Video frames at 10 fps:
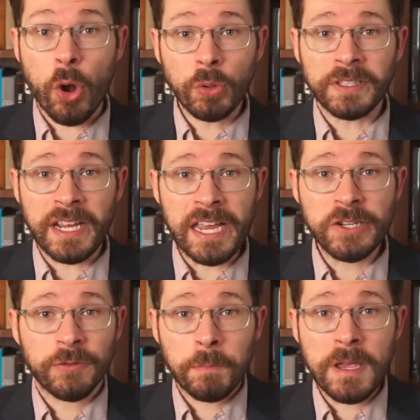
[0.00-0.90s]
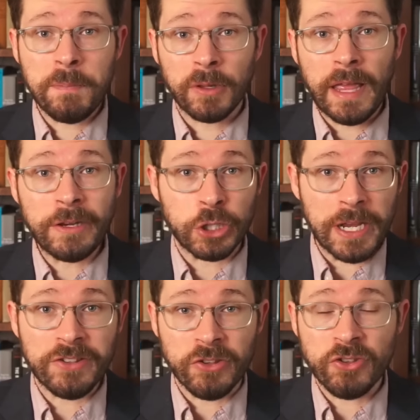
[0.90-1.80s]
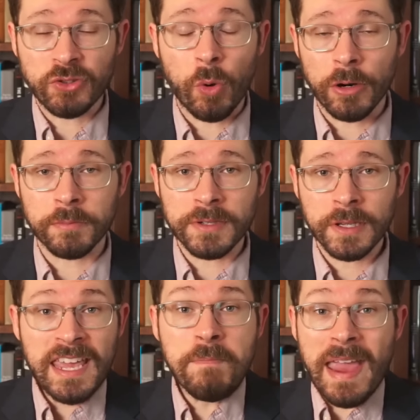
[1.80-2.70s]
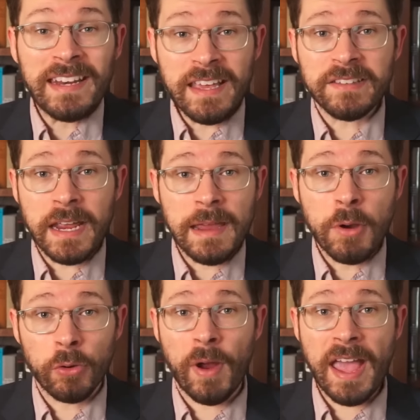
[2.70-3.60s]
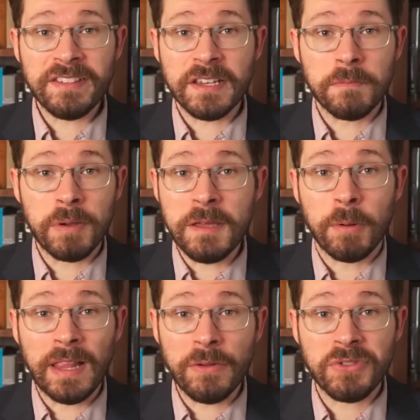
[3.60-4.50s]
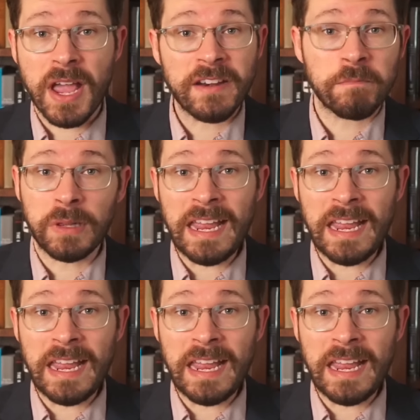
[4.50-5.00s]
a golden age for people like Jason Storms. He made his name harassing people outside of